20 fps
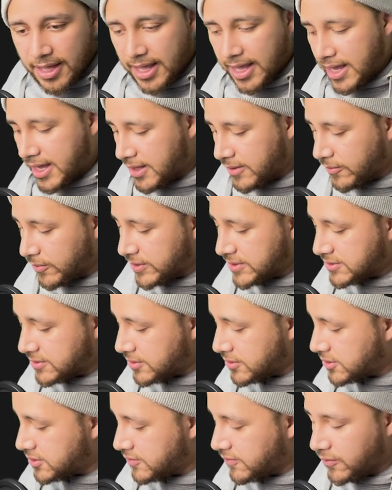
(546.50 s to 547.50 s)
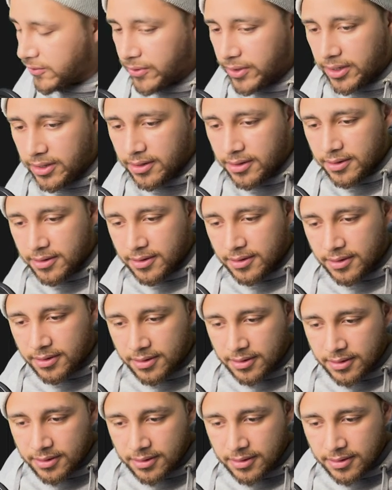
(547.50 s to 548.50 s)
and we search for
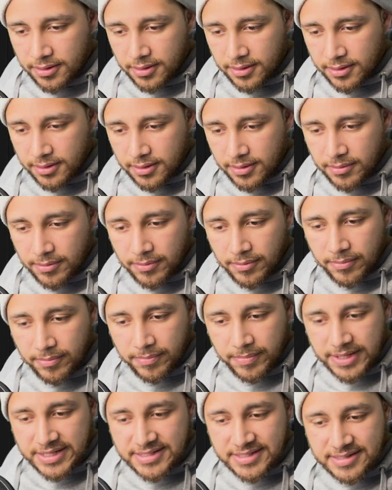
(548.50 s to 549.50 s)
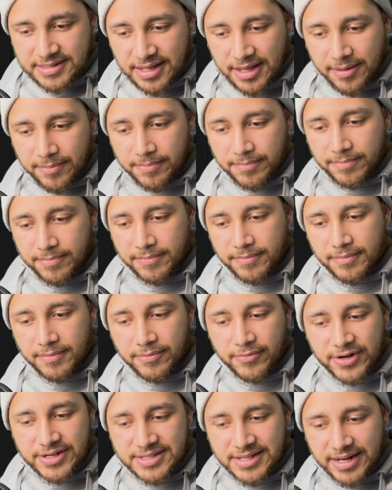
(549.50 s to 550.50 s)
pizza time.
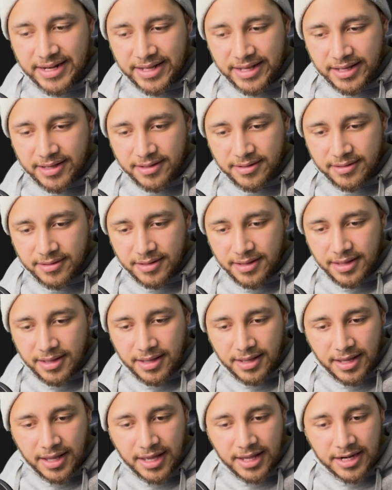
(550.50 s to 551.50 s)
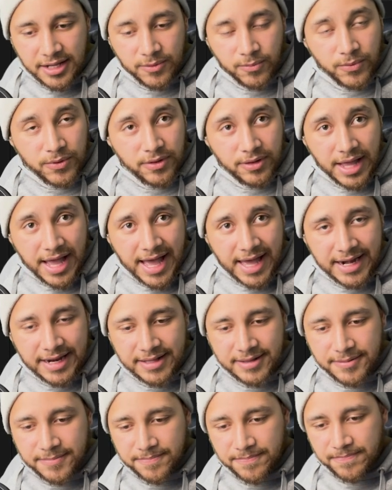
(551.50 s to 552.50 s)
Press click, and it will add it.
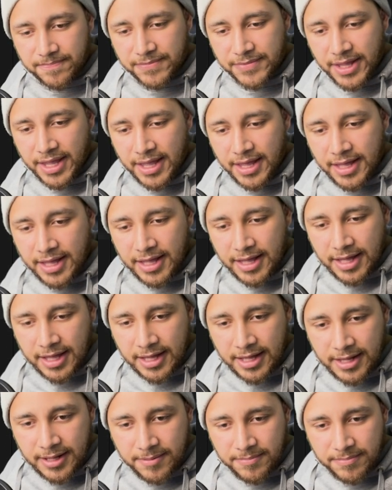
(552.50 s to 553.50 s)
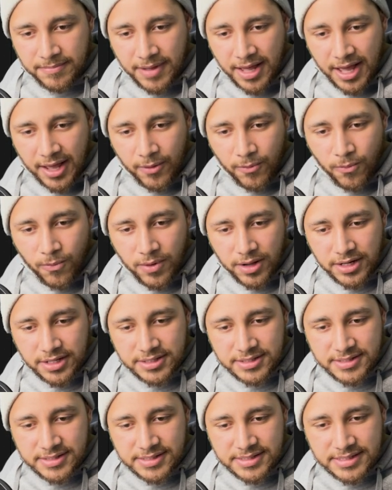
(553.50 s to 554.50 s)
I want it
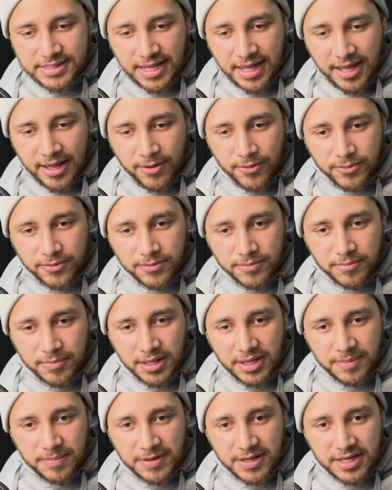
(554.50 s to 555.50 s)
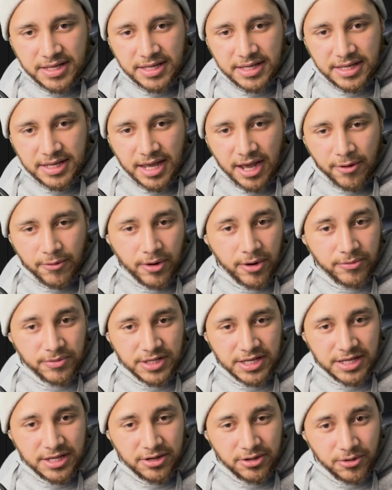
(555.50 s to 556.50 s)
to sound maybe around
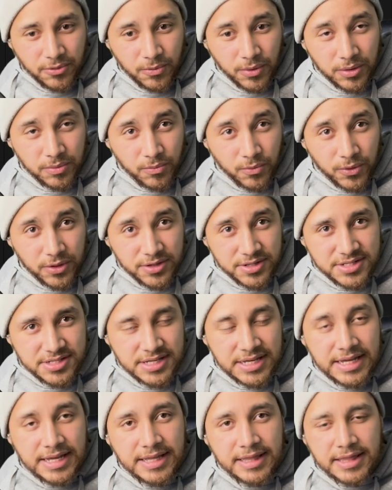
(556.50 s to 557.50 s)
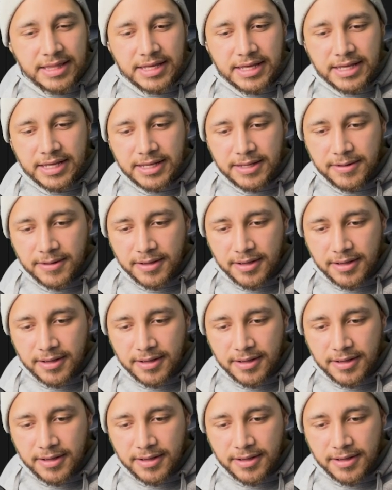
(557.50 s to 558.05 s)
here when we're seeing the